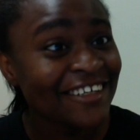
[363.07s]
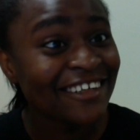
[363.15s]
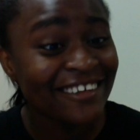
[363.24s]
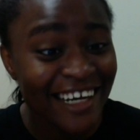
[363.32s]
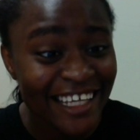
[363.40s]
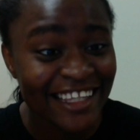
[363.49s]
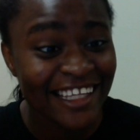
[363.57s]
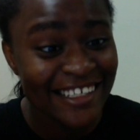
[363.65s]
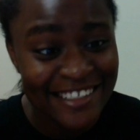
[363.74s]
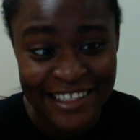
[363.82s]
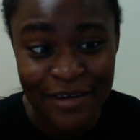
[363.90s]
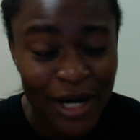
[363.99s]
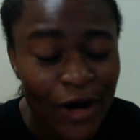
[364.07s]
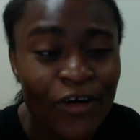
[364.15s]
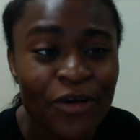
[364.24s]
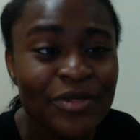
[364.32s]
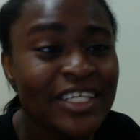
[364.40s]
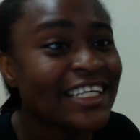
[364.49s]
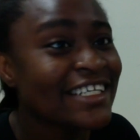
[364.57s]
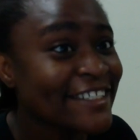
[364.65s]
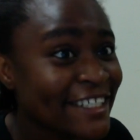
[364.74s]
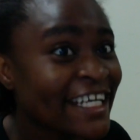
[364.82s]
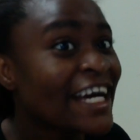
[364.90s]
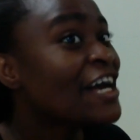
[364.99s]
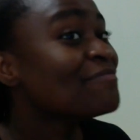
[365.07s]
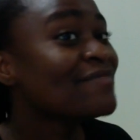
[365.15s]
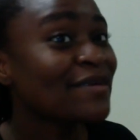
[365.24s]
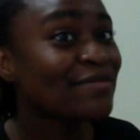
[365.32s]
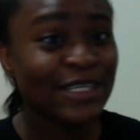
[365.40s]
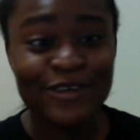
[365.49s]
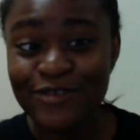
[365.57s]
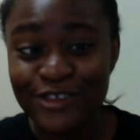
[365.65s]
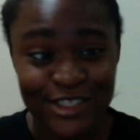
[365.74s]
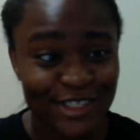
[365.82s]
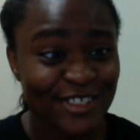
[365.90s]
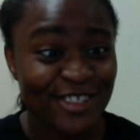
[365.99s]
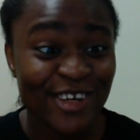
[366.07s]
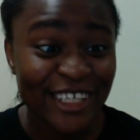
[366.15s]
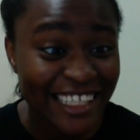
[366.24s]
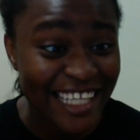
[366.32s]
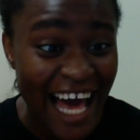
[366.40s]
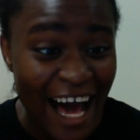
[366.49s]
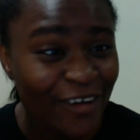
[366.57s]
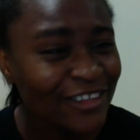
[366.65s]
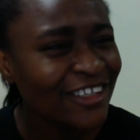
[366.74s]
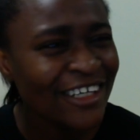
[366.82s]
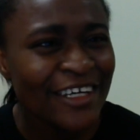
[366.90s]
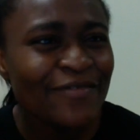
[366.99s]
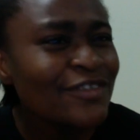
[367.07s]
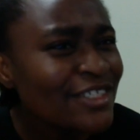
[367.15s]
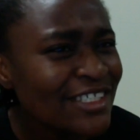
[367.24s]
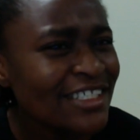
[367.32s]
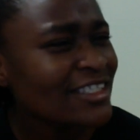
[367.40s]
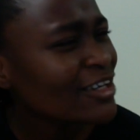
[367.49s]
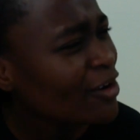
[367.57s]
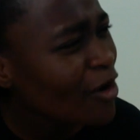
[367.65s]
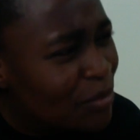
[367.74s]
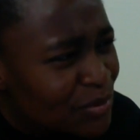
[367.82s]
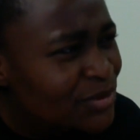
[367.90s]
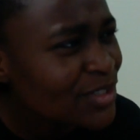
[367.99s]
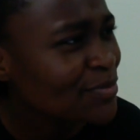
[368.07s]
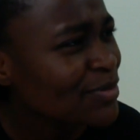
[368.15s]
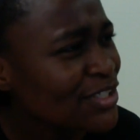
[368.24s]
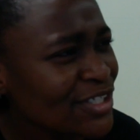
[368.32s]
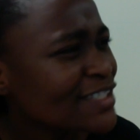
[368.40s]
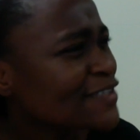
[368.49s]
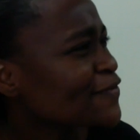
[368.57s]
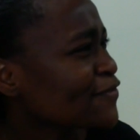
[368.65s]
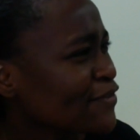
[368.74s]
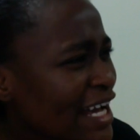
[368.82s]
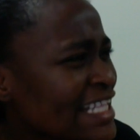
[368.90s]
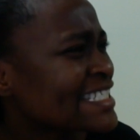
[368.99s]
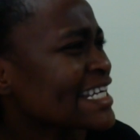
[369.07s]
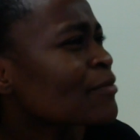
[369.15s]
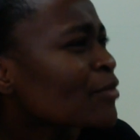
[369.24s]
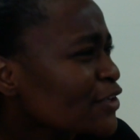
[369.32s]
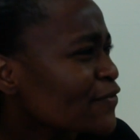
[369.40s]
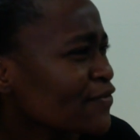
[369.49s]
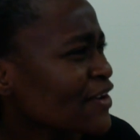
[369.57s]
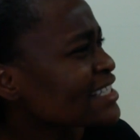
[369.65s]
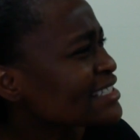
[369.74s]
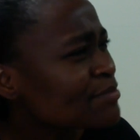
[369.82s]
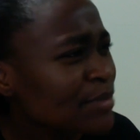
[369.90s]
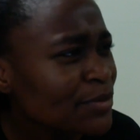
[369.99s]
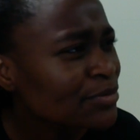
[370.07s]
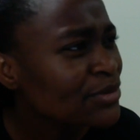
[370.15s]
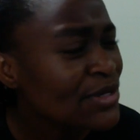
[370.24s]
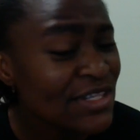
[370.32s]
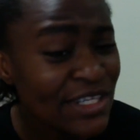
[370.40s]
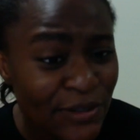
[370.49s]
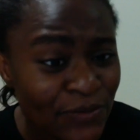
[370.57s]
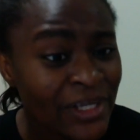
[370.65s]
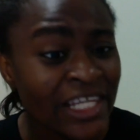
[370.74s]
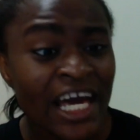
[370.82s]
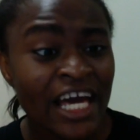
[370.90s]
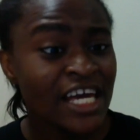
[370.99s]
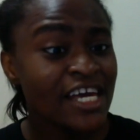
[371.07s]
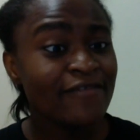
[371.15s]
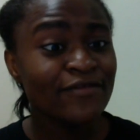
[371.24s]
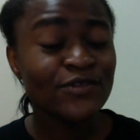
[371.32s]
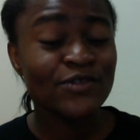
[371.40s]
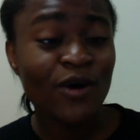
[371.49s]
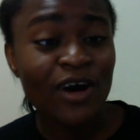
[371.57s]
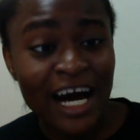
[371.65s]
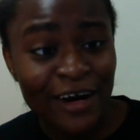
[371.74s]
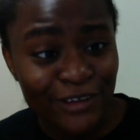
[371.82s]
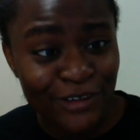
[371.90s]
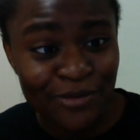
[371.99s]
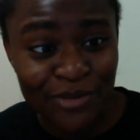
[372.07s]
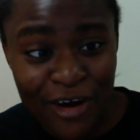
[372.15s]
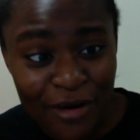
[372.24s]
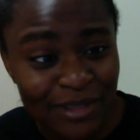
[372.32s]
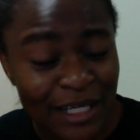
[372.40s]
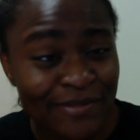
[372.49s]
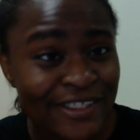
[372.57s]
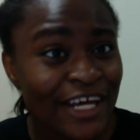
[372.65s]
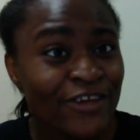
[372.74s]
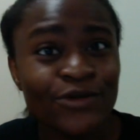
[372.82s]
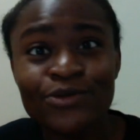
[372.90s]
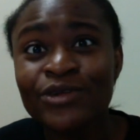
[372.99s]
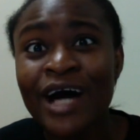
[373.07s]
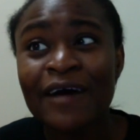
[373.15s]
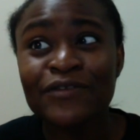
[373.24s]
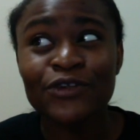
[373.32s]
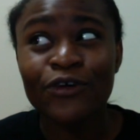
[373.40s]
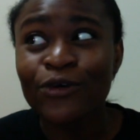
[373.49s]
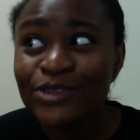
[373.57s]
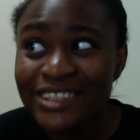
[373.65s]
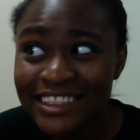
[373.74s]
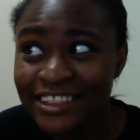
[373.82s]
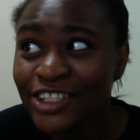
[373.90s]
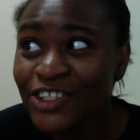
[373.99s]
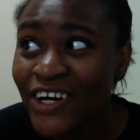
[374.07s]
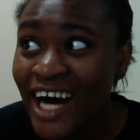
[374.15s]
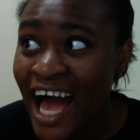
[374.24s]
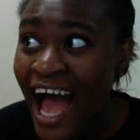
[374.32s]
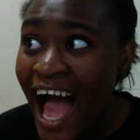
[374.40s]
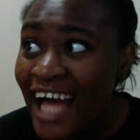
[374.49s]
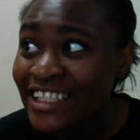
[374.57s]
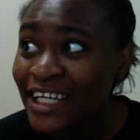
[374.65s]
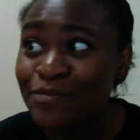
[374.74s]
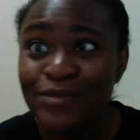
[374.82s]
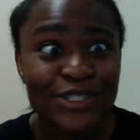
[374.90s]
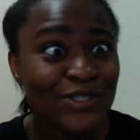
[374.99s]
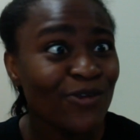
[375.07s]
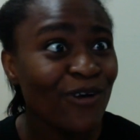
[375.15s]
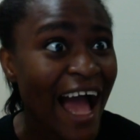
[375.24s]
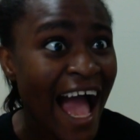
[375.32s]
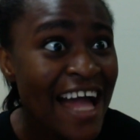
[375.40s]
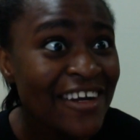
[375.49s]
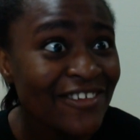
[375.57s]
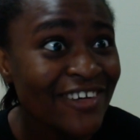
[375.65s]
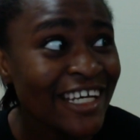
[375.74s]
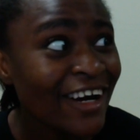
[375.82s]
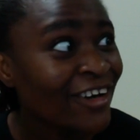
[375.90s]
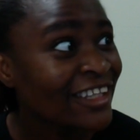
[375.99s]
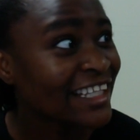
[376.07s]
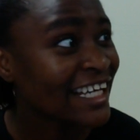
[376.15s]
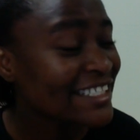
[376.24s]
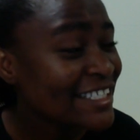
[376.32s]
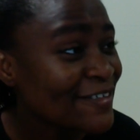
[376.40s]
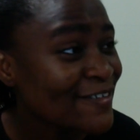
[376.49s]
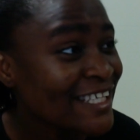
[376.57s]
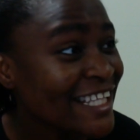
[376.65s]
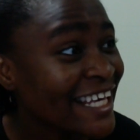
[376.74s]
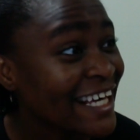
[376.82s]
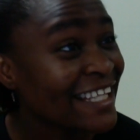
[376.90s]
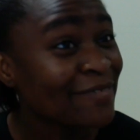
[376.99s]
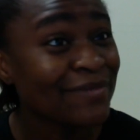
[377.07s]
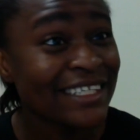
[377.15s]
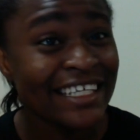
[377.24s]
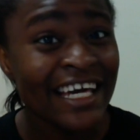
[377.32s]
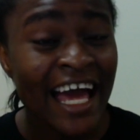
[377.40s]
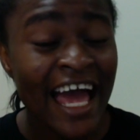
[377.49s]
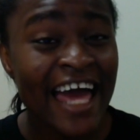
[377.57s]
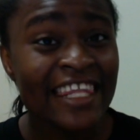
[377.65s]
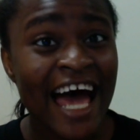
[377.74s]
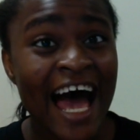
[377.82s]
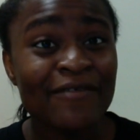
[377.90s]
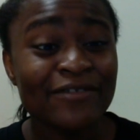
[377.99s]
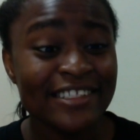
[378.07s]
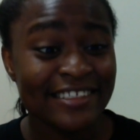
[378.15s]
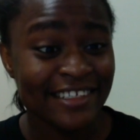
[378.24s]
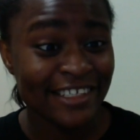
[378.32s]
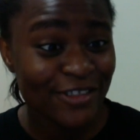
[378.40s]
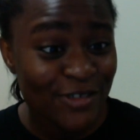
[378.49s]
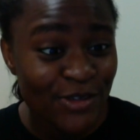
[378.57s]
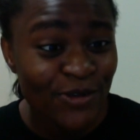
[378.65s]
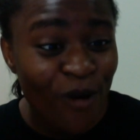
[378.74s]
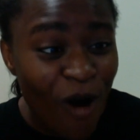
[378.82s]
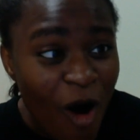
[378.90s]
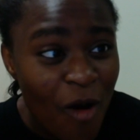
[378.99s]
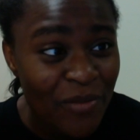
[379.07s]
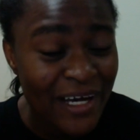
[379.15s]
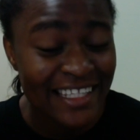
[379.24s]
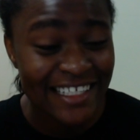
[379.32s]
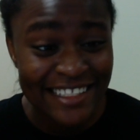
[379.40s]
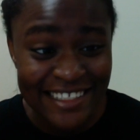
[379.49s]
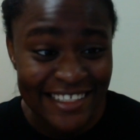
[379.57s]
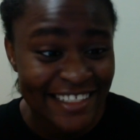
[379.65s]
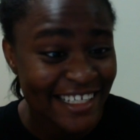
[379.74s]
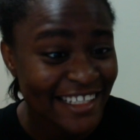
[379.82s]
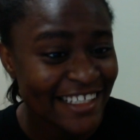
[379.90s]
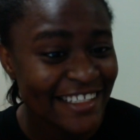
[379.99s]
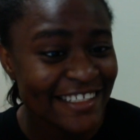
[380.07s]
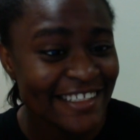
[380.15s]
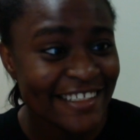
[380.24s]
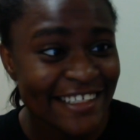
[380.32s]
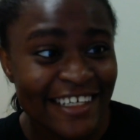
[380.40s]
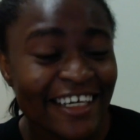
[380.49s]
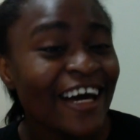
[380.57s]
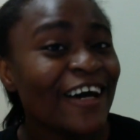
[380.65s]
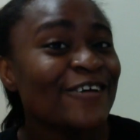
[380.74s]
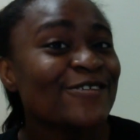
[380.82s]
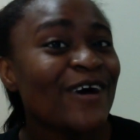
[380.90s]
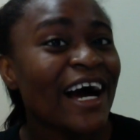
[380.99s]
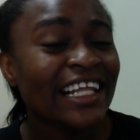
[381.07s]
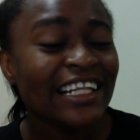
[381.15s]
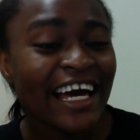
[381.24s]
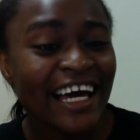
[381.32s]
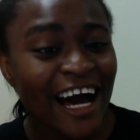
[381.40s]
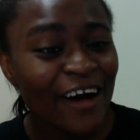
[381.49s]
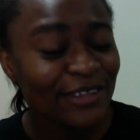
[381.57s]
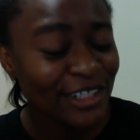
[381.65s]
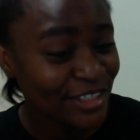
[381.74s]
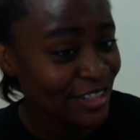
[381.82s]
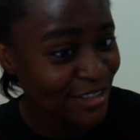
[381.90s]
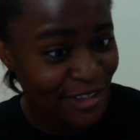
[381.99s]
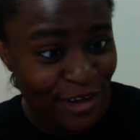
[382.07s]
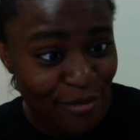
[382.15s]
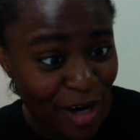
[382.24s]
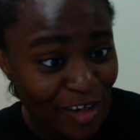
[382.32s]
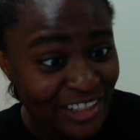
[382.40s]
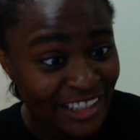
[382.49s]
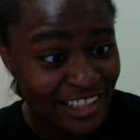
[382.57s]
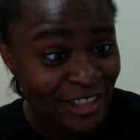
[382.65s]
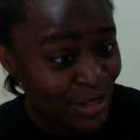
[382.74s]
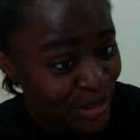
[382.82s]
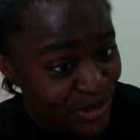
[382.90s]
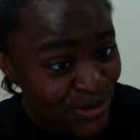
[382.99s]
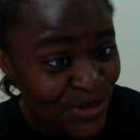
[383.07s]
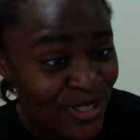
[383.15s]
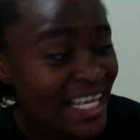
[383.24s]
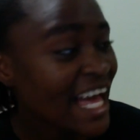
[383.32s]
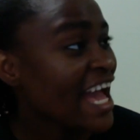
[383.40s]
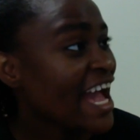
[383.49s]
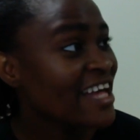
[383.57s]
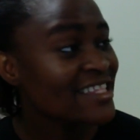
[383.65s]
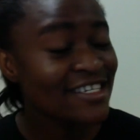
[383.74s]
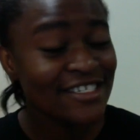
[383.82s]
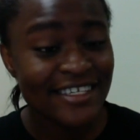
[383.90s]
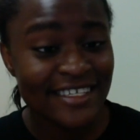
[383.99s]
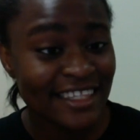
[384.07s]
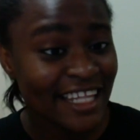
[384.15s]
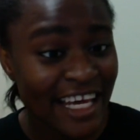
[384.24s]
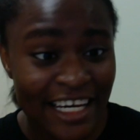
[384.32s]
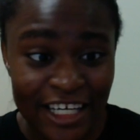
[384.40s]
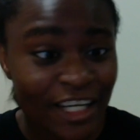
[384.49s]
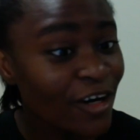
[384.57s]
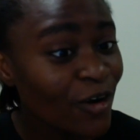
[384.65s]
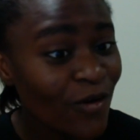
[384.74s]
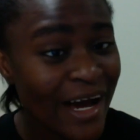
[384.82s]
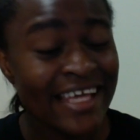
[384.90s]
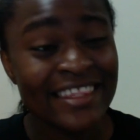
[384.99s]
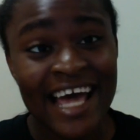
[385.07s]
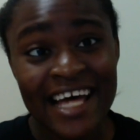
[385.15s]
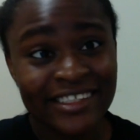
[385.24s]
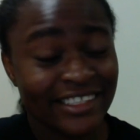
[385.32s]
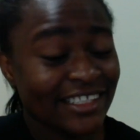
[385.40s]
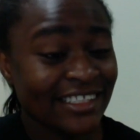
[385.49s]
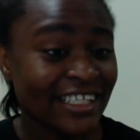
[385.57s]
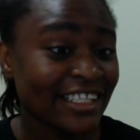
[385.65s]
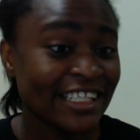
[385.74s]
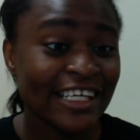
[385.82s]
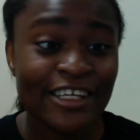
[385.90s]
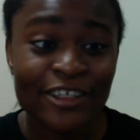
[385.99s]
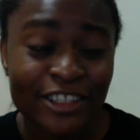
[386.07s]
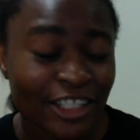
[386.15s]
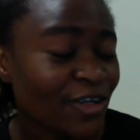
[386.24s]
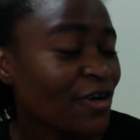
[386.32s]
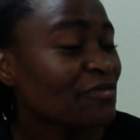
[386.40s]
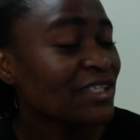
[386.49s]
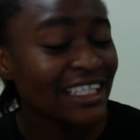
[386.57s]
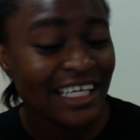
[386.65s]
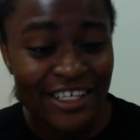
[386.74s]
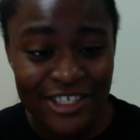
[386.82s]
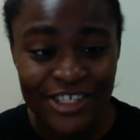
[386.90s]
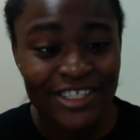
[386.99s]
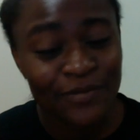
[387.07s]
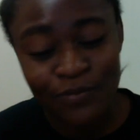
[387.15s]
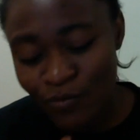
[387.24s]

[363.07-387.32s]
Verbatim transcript: great lesson about communication. Maybe if you just talk it out, not even just couples, but just friends among friends and people you deal with. If you talk out your problems, then you won't have to hold it in your head and be so angry unnecessarily and be and have it eat you up and etc and etc so i like how they just talk about their issues and they just let it go and that's just it the, the communication